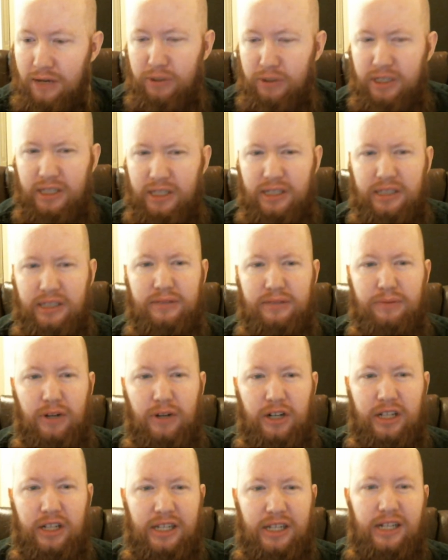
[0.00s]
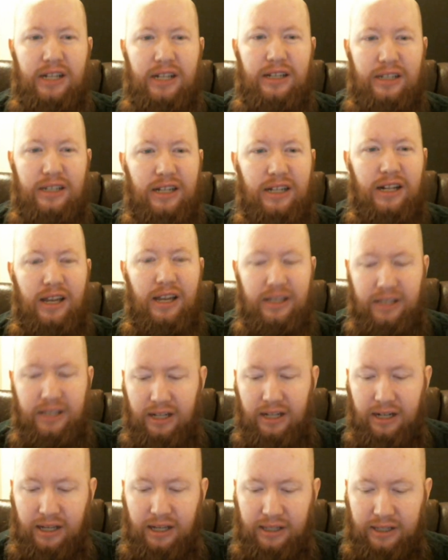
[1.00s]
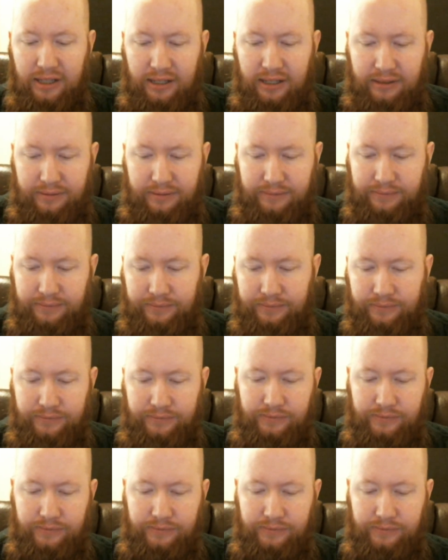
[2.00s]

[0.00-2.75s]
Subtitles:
Which I think is smart. I like that. I like that.